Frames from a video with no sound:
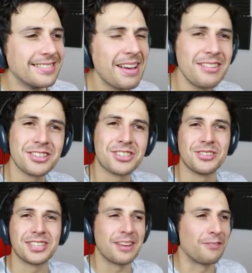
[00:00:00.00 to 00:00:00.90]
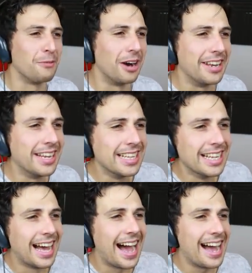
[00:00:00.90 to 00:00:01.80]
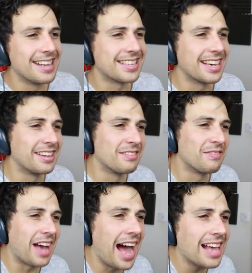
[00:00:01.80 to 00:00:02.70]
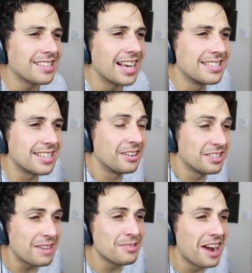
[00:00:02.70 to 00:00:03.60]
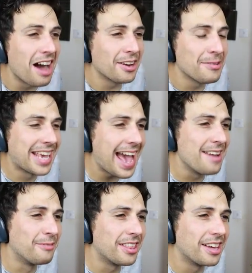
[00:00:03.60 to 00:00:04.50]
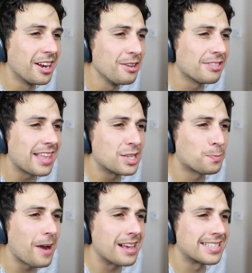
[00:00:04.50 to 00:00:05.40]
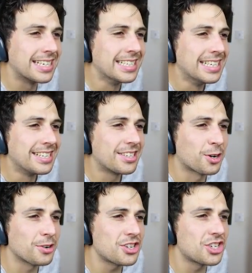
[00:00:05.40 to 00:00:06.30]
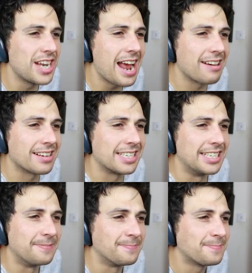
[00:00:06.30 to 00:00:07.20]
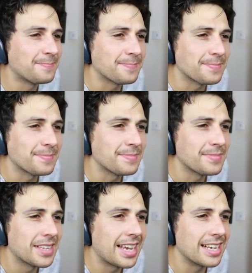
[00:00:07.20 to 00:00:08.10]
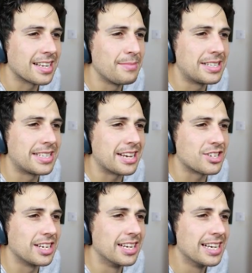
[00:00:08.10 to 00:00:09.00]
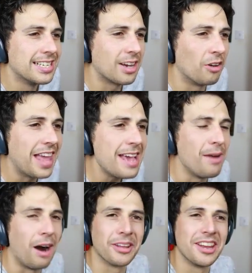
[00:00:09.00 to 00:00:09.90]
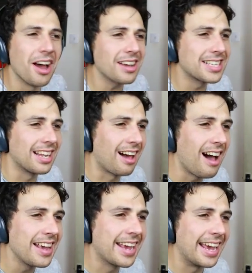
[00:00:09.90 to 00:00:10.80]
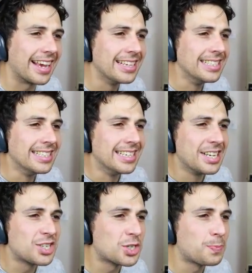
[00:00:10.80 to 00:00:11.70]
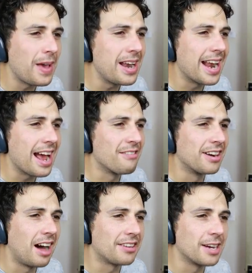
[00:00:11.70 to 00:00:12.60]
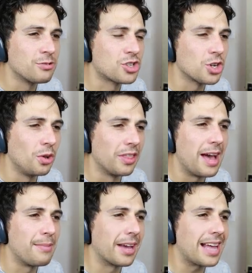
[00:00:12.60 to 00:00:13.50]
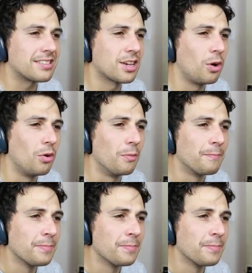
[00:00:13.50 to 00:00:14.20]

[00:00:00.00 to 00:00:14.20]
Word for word: maybe just choose a different one. As uh, has as, as Ronaldo again with a Luthes press to Christian Eriksen. Kicks to the midsection. So Neymar with a nice little high kick, spinning out Ronaldo's jaw there, but gets caught